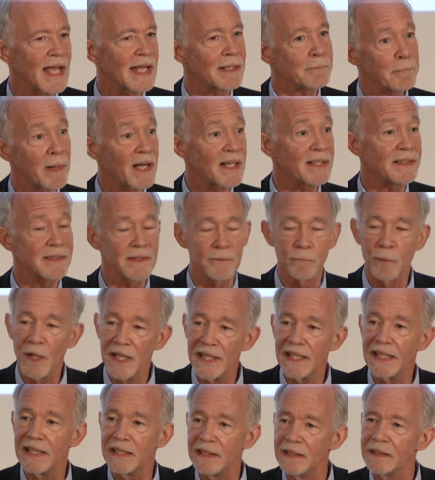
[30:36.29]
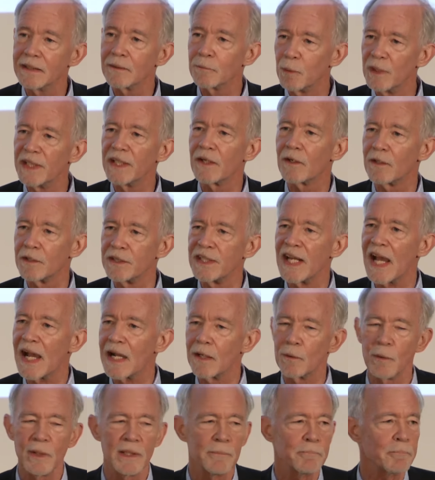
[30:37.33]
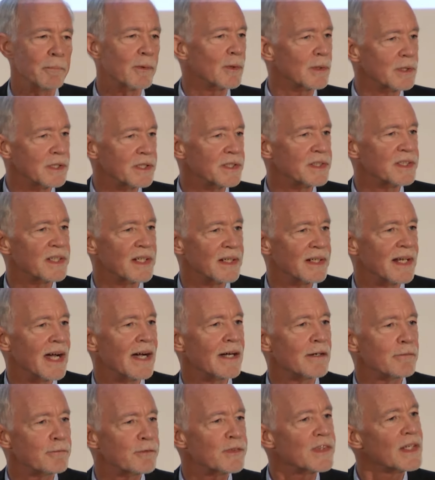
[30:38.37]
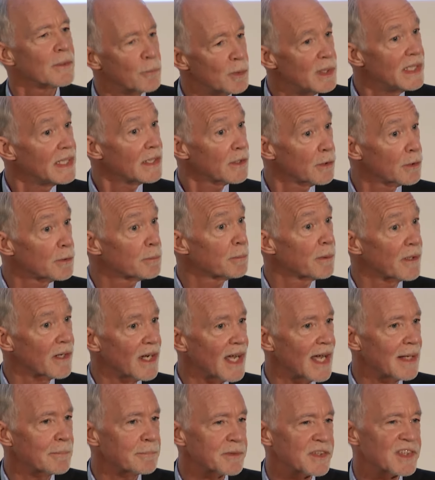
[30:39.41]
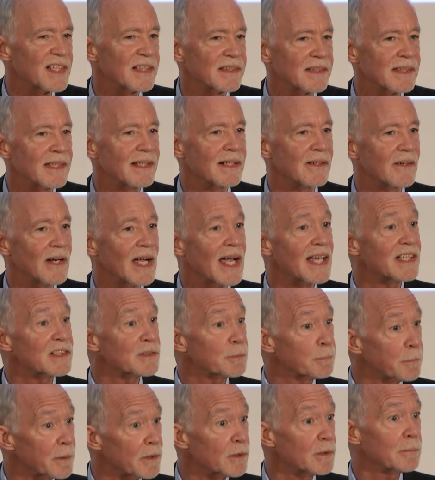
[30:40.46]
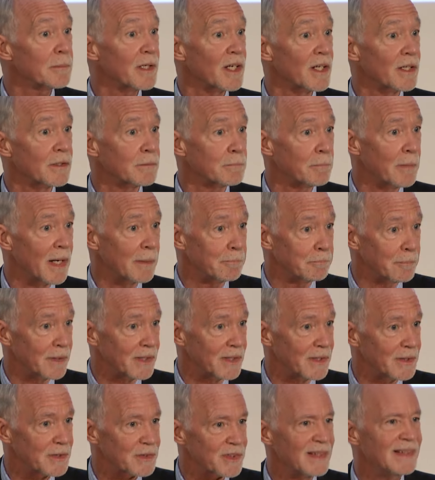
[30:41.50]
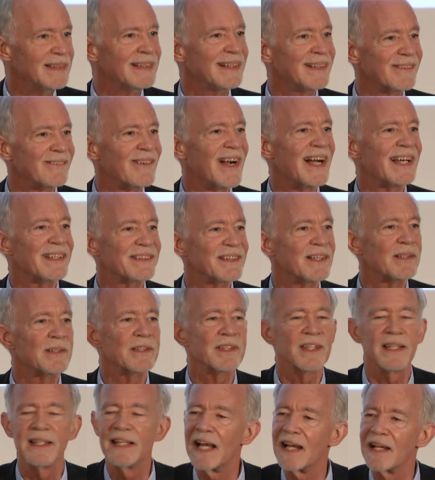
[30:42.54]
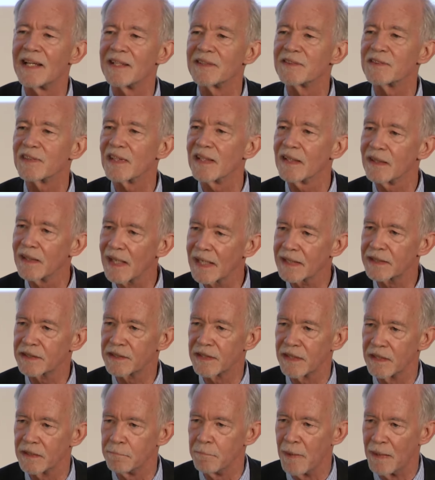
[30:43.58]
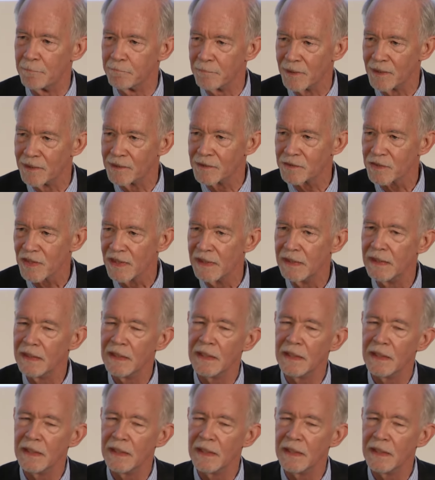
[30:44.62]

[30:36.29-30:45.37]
and by the way, we are now important enough that we could perhaps sit there as permanent members rather than as elected members.